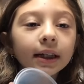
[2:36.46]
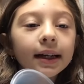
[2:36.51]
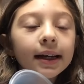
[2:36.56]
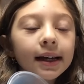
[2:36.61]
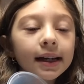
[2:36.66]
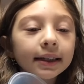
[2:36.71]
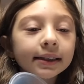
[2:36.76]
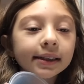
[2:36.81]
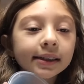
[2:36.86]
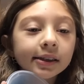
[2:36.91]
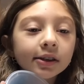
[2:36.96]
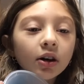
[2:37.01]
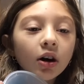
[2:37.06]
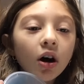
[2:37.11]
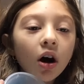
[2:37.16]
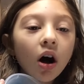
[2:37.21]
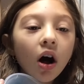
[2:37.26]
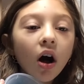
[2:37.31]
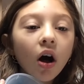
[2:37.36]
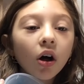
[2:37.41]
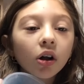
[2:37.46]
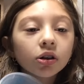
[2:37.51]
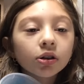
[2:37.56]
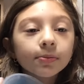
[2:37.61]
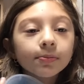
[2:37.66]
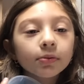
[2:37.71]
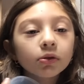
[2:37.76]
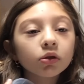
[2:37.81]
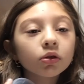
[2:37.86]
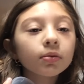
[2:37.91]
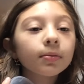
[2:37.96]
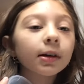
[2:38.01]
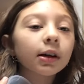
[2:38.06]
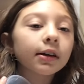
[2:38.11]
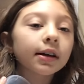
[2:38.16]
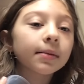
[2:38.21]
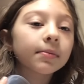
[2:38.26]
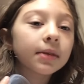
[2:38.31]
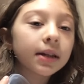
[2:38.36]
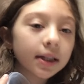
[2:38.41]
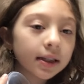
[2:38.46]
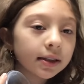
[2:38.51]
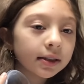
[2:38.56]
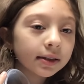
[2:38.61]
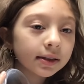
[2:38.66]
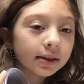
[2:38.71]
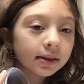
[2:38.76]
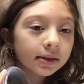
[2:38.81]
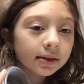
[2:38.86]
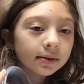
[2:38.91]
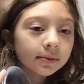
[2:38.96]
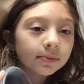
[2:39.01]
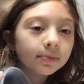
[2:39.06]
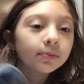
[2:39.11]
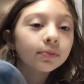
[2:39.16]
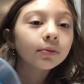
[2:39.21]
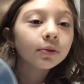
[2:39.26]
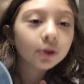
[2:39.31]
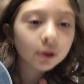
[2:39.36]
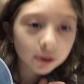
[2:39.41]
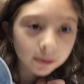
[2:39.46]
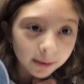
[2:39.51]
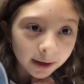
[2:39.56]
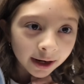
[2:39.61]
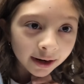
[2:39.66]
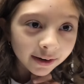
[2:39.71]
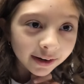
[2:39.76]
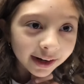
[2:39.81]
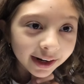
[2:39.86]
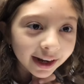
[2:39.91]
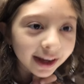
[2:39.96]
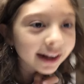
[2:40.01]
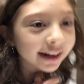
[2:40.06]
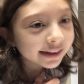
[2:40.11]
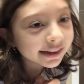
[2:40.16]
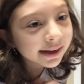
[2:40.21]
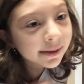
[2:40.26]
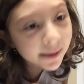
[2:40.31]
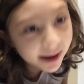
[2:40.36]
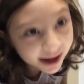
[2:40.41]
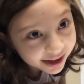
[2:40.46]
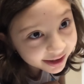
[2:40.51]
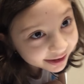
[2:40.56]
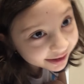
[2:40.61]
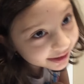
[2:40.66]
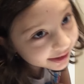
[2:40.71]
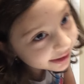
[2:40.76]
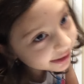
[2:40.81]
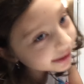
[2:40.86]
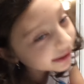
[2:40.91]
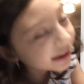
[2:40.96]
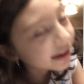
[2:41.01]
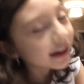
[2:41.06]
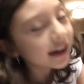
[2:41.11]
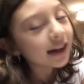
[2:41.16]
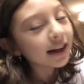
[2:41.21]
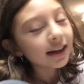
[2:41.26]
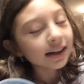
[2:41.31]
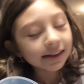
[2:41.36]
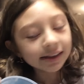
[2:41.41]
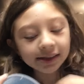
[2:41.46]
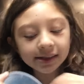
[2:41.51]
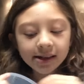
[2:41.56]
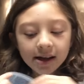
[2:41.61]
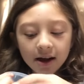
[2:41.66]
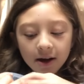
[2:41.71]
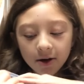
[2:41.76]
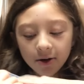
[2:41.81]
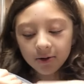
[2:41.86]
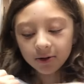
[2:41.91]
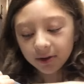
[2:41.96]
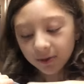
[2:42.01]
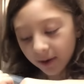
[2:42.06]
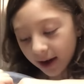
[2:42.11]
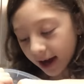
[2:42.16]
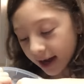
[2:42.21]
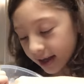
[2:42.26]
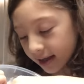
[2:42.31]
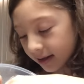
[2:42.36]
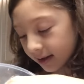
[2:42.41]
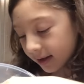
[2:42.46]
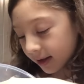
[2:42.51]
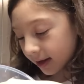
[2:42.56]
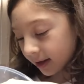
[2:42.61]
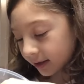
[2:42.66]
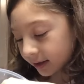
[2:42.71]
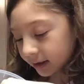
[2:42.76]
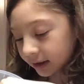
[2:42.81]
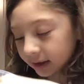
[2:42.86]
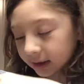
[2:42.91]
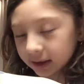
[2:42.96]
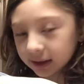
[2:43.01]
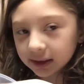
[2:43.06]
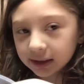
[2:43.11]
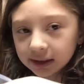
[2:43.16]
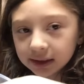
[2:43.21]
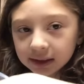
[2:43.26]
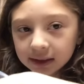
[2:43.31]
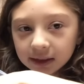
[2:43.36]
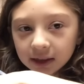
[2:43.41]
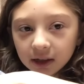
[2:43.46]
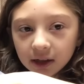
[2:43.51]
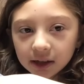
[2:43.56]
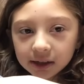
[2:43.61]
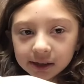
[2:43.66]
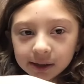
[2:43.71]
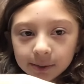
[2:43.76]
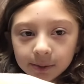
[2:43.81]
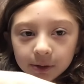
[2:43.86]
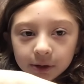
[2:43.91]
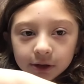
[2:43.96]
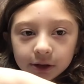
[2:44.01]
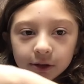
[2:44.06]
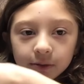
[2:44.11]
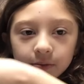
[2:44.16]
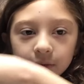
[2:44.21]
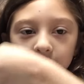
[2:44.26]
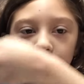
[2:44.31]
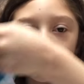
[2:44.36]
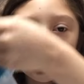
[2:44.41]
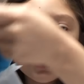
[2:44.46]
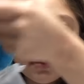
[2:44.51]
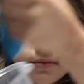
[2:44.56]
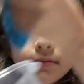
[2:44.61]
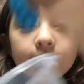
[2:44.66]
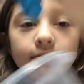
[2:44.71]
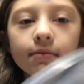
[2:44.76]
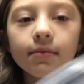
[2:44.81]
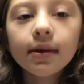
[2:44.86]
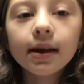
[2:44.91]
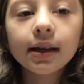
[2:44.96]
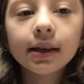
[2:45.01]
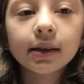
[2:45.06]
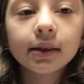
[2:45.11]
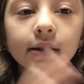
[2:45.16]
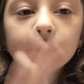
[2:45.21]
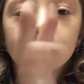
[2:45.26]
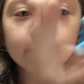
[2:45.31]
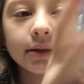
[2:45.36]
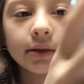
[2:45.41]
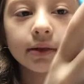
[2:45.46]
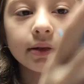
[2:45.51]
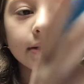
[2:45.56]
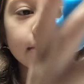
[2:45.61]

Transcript: It's called Blueberry Mint. Blueberry, and it's a mint. So the white things are supposed to be mint.